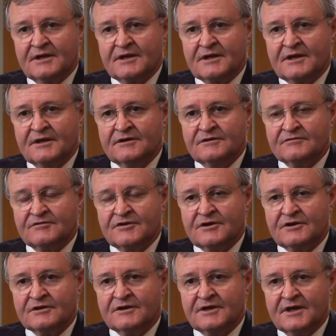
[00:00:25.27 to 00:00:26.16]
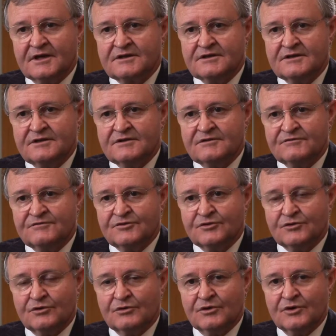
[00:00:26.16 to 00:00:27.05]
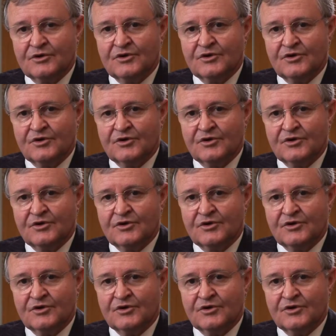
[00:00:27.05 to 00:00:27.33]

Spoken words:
code of conduct for